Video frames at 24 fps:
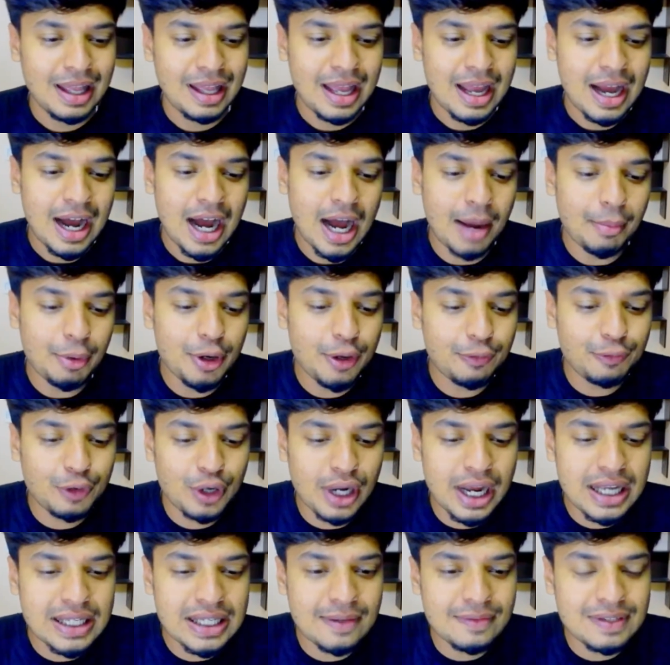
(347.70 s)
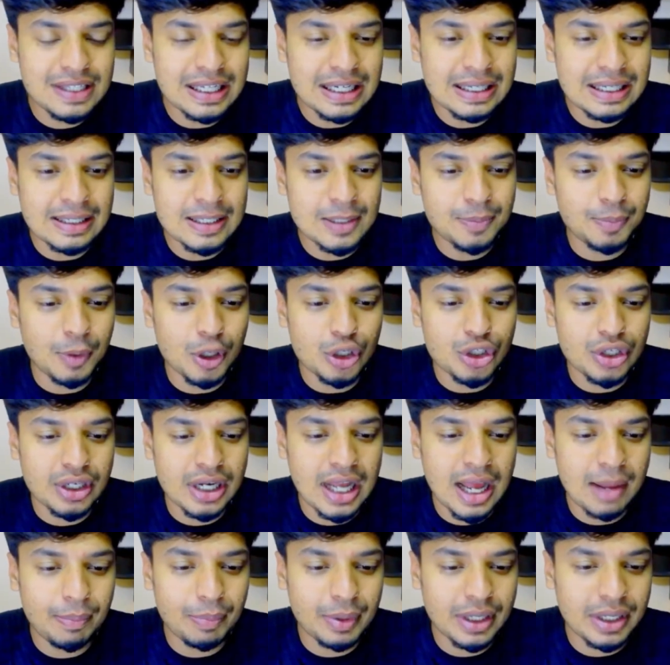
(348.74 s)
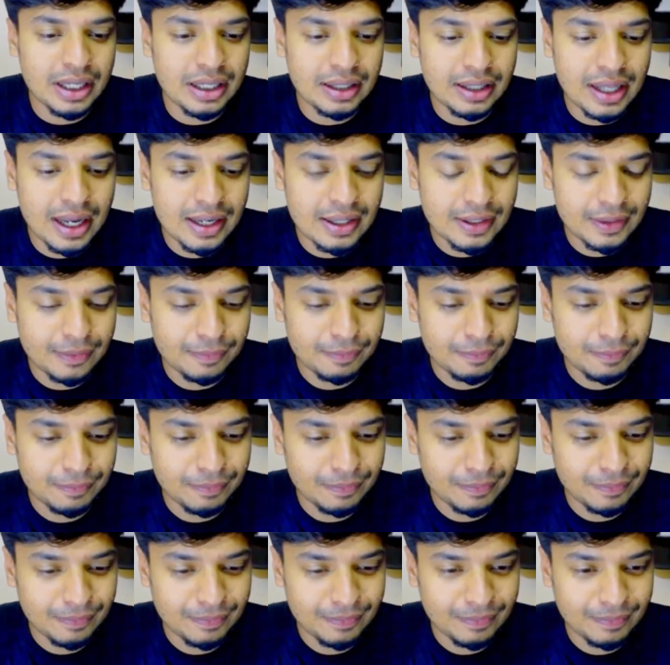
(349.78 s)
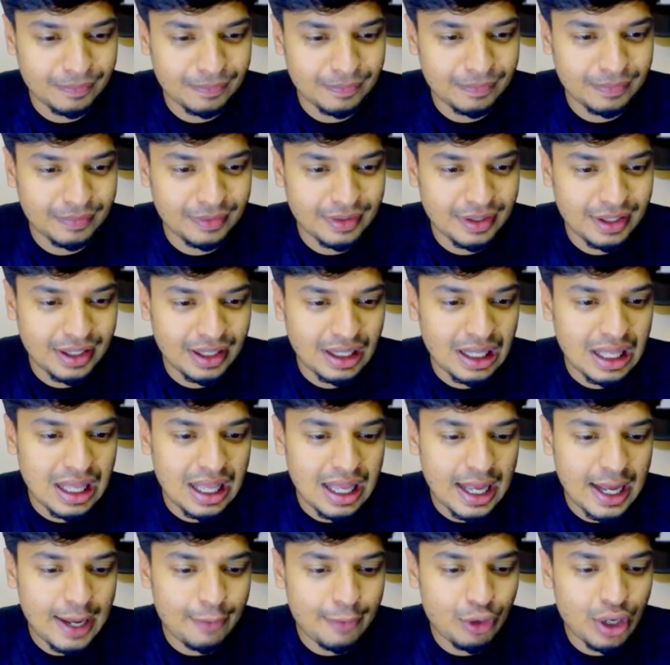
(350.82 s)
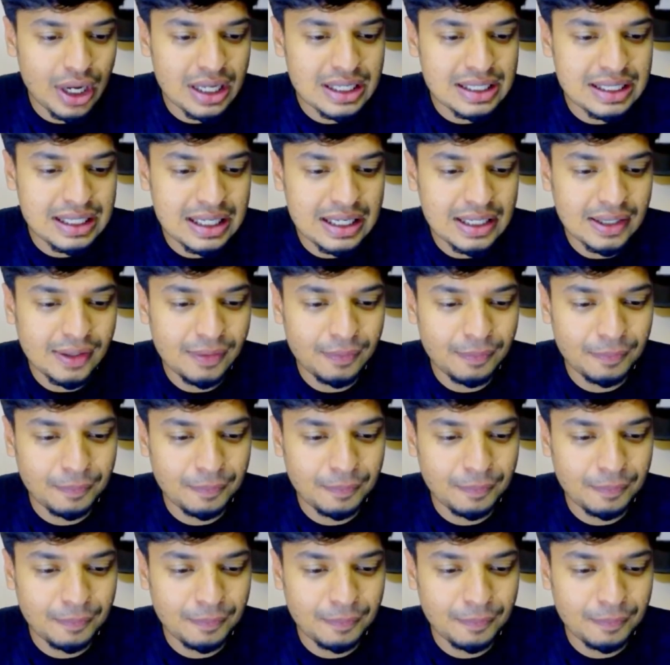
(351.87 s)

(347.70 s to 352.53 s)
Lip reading: How many of you guys have seen dispersion happening in that? Have you guys seen?